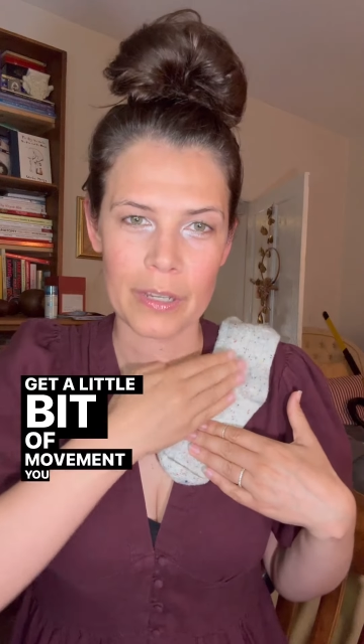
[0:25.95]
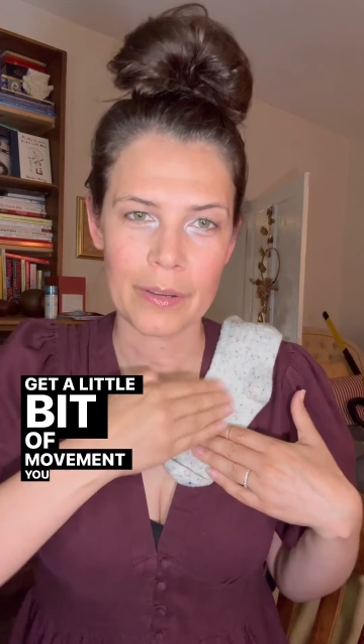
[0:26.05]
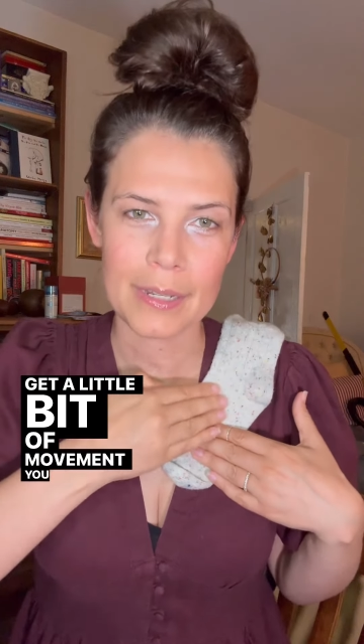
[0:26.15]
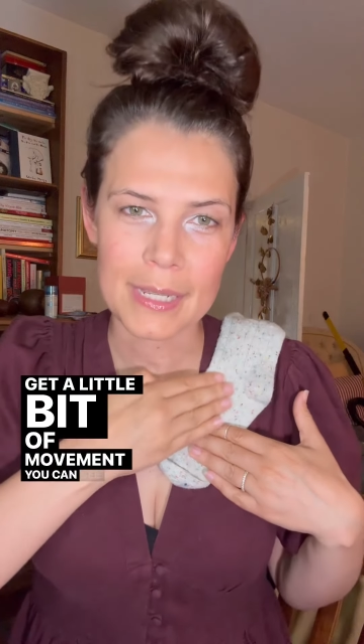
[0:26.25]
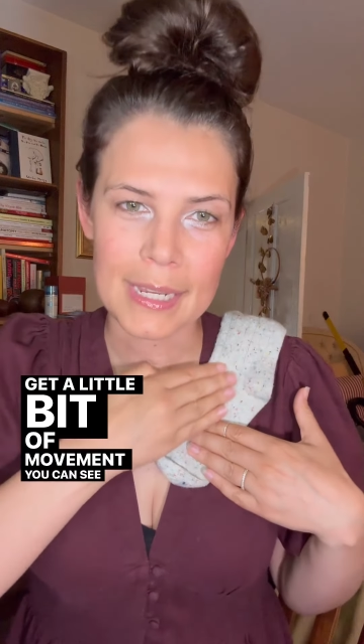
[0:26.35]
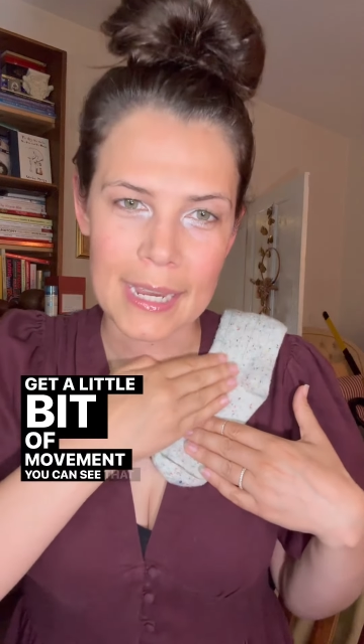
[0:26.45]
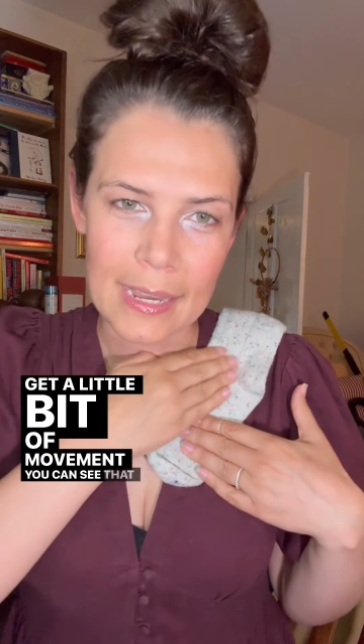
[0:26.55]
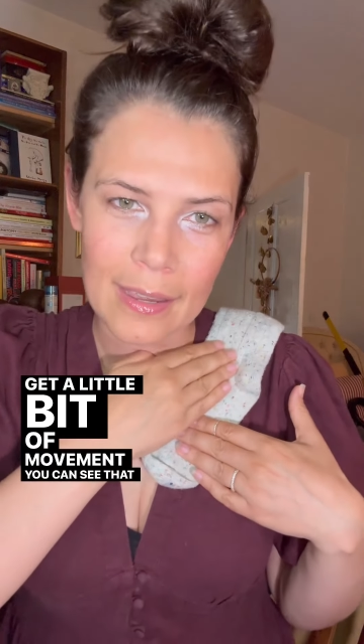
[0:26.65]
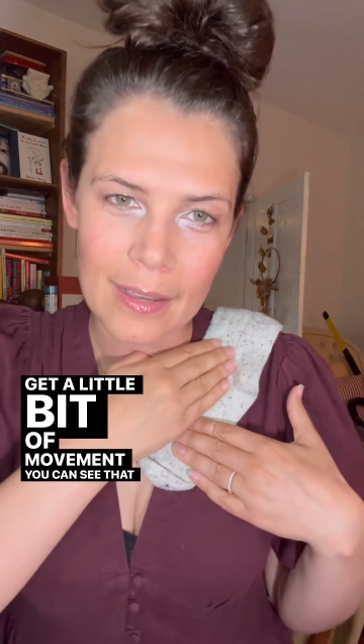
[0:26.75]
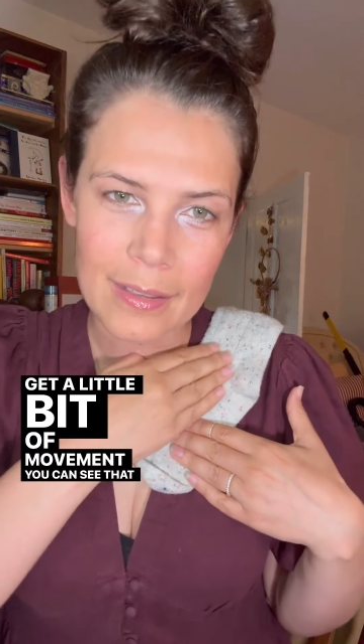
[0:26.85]
You can
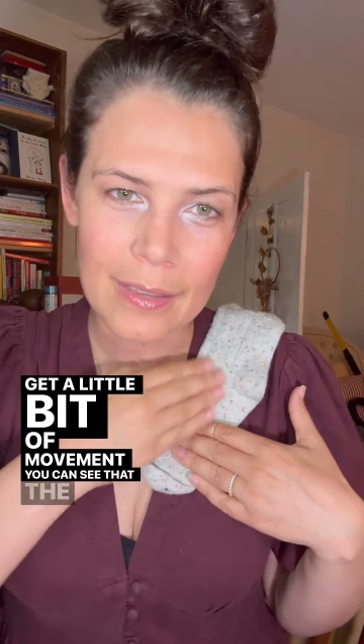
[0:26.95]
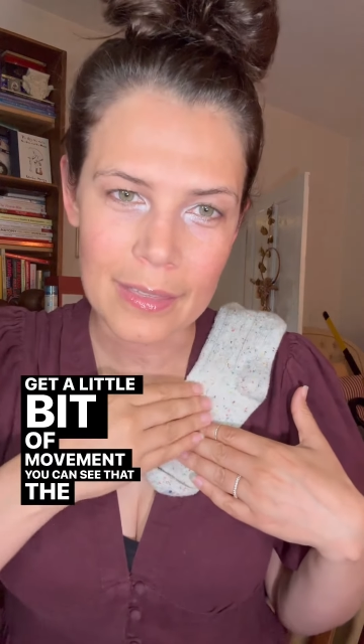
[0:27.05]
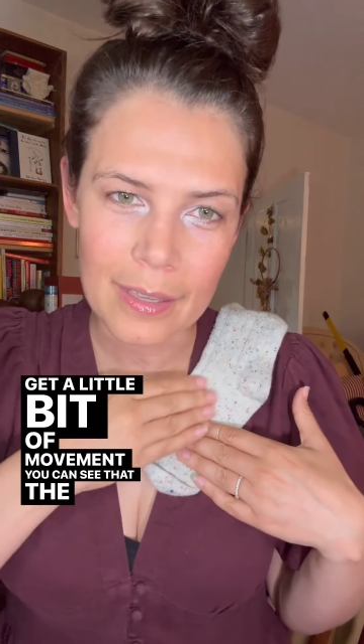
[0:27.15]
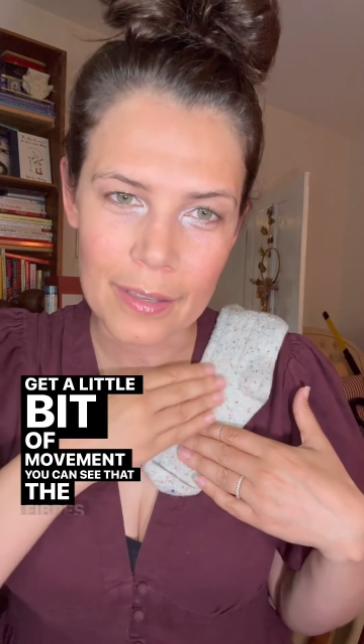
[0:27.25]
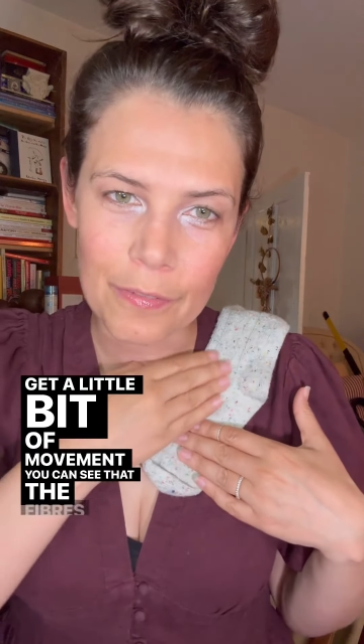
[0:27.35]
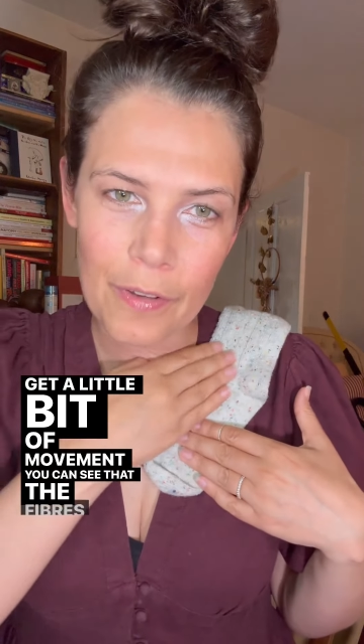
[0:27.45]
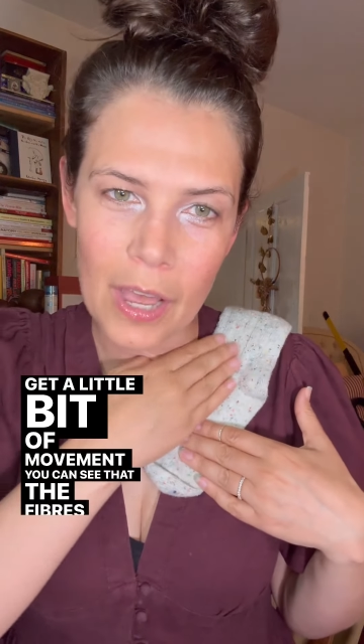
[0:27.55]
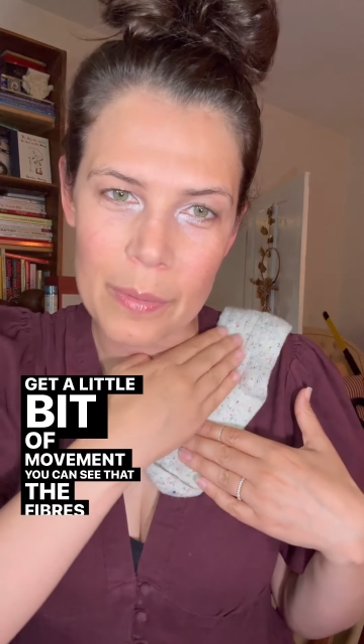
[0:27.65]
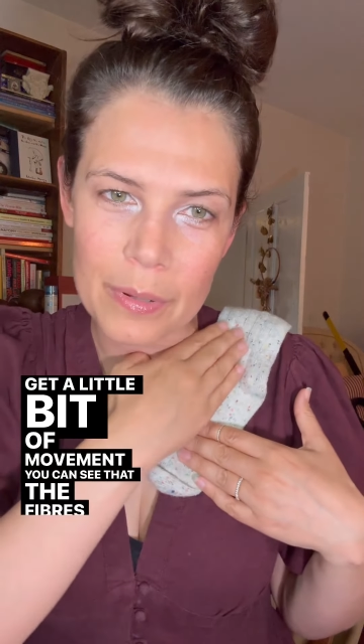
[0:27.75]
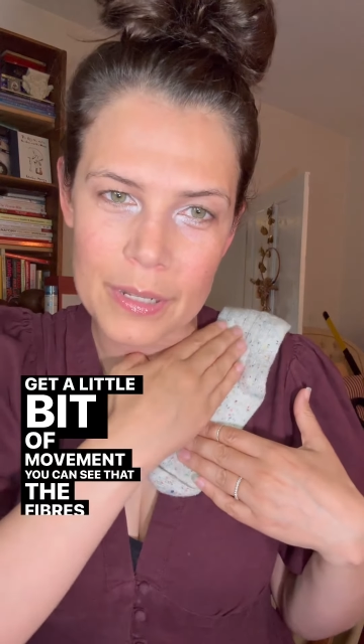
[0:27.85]
see that the
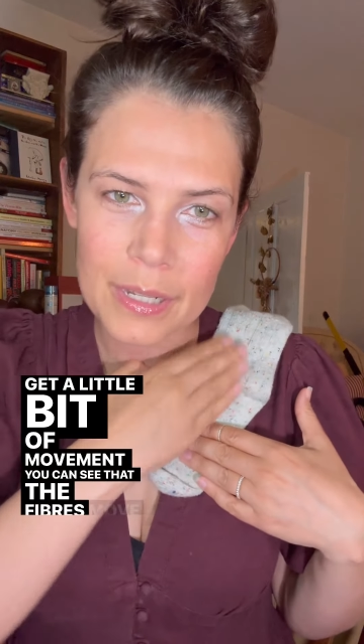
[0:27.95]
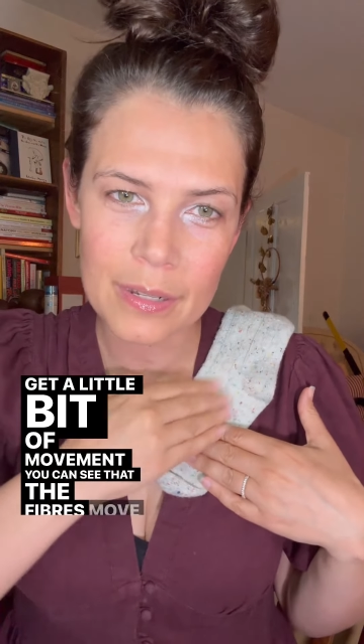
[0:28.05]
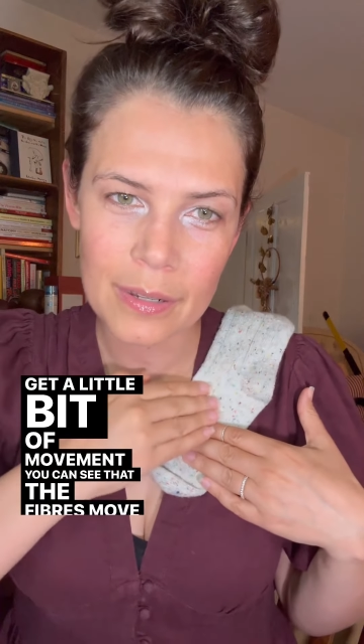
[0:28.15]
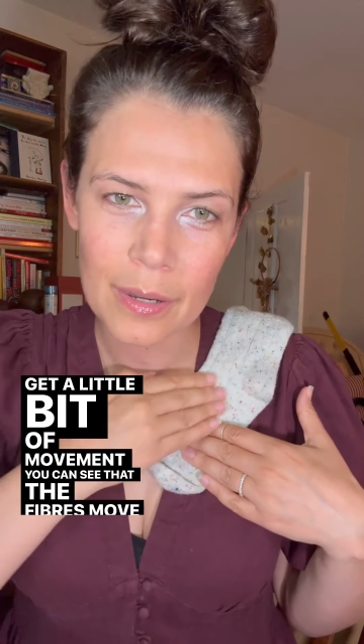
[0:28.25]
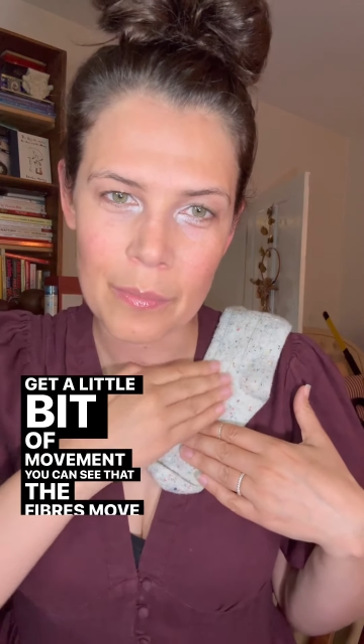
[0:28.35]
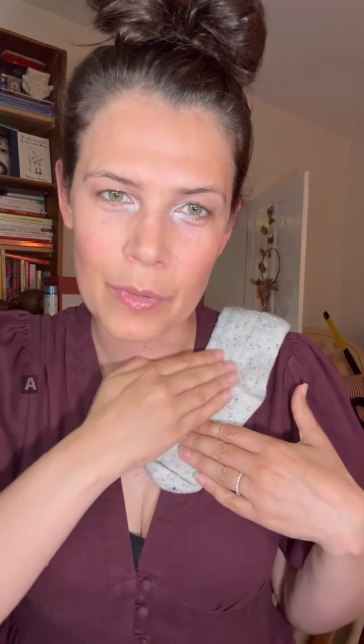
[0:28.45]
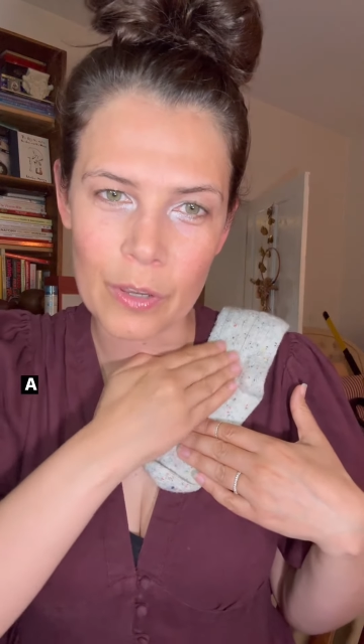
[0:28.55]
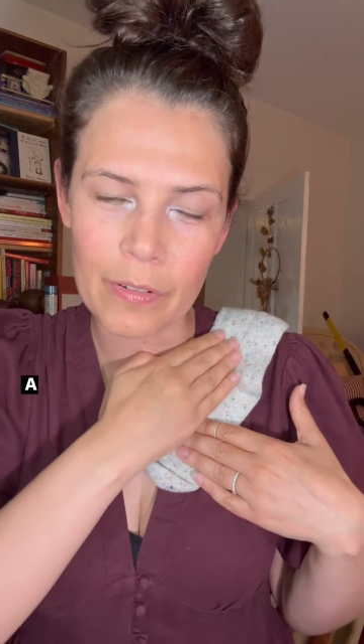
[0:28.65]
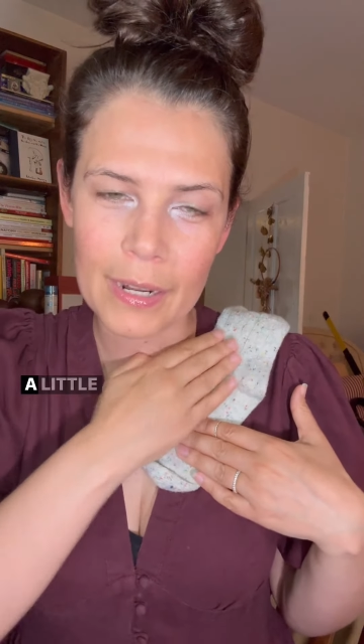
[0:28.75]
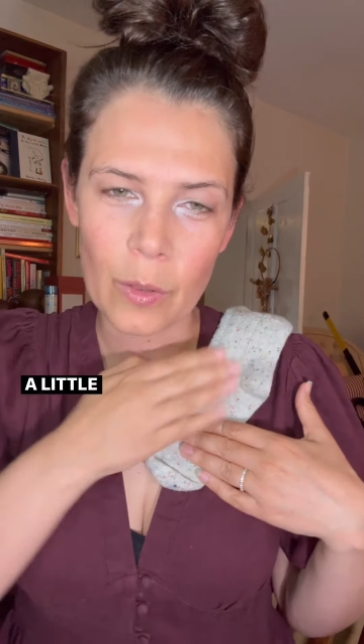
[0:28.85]
fibers
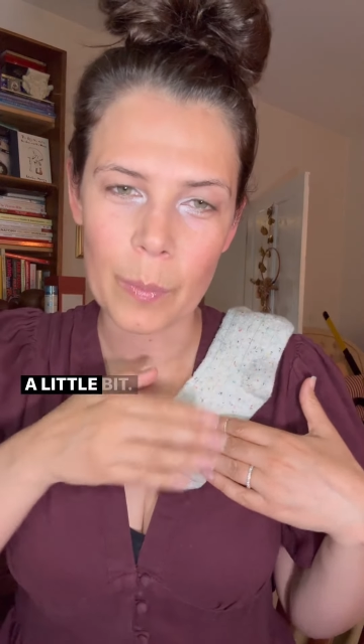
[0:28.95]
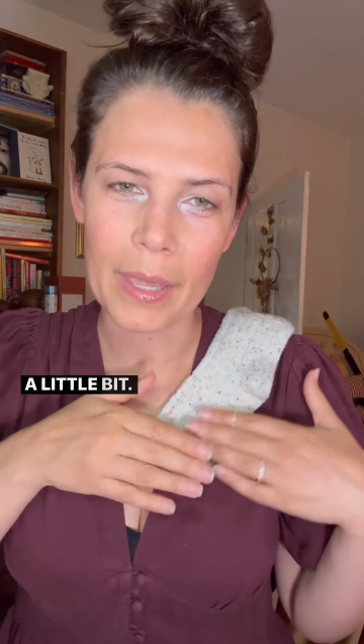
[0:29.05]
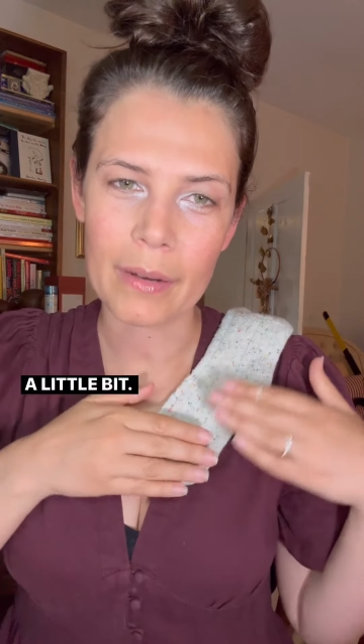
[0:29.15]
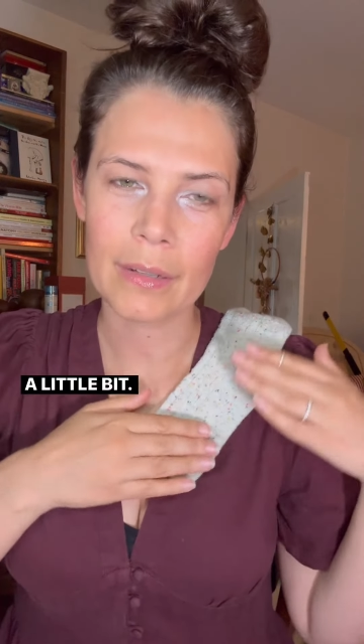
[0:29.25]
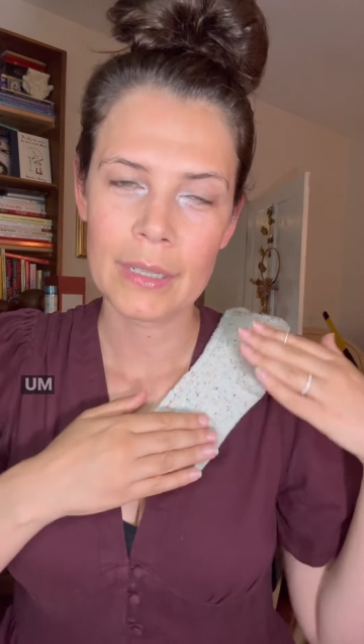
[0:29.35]
move a little bit